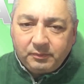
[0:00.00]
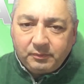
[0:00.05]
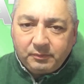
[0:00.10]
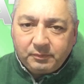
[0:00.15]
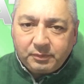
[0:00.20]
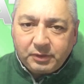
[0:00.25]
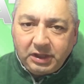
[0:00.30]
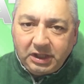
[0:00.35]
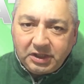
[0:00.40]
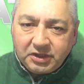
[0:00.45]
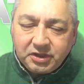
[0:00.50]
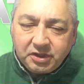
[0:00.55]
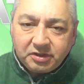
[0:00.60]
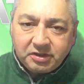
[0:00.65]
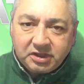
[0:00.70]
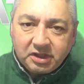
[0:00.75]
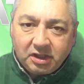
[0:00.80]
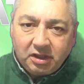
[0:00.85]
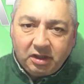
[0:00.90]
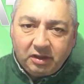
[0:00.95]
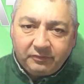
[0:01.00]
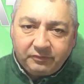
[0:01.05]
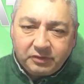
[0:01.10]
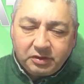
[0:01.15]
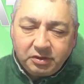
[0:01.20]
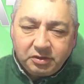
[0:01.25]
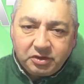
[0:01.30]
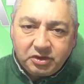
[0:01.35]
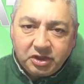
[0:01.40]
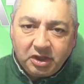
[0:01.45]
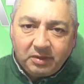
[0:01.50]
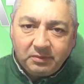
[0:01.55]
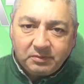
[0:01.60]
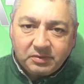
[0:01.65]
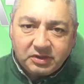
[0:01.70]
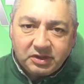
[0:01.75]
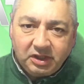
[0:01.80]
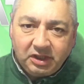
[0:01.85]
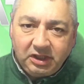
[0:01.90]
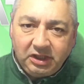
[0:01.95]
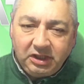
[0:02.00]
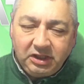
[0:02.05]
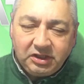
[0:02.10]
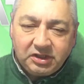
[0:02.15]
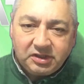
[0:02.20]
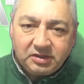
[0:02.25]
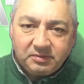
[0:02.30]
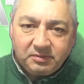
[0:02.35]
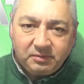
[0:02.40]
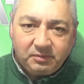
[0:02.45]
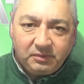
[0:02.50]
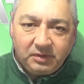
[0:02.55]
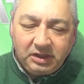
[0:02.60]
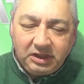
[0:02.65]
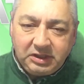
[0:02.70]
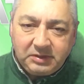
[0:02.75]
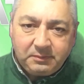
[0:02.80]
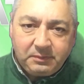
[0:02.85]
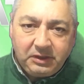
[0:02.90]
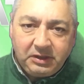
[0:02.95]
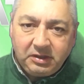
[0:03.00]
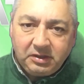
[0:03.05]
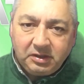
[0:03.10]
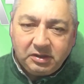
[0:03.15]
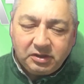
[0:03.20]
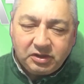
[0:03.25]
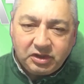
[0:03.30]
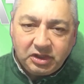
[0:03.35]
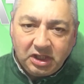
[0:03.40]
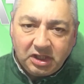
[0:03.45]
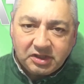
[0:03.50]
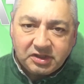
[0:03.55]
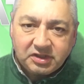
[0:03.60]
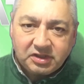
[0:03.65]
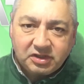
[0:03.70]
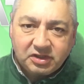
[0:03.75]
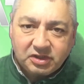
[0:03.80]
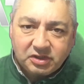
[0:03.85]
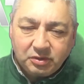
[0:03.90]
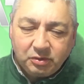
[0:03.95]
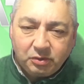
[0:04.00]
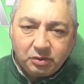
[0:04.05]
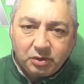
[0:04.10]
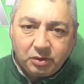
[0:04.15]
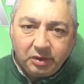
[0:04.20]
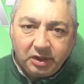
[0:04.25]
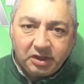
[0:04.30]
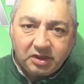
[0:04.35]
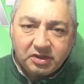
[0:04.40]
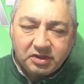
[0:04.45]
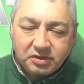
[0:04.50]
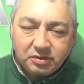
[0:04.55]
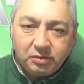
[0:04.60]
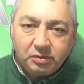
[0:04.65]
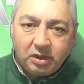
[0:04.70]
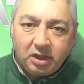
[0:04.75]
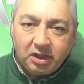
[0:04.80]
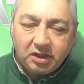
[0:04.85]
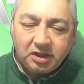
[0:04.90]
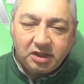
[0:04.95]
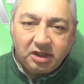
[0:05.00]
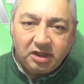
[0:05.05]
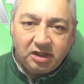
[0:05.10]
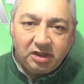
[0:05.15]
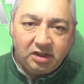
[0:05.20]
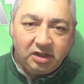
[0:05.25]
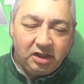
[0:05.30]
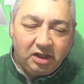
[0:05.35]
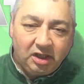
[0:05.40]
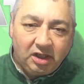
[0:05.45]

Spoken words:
pressure to have good jumps that he's been just so quick, so accurate.